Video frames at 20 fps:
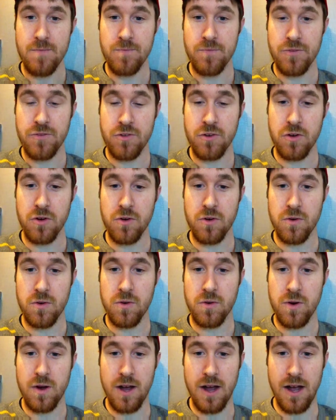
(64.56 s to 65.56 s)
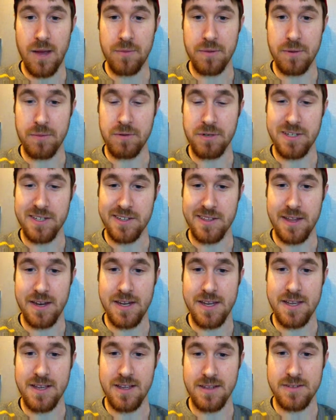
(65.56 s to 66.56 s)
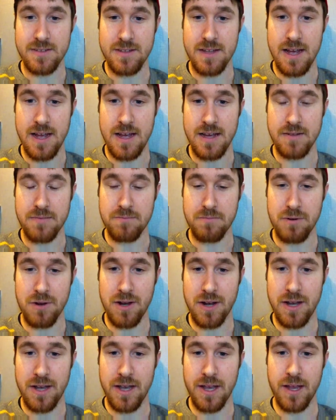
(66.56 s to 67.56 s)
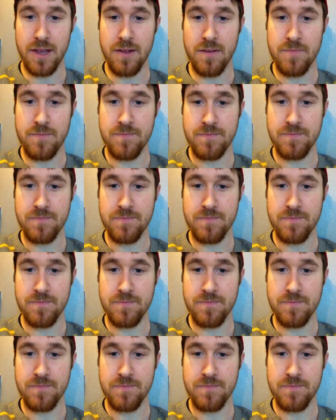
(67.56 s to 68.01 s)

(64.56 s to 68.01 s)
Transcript: so I'm going to predict that he gets that by,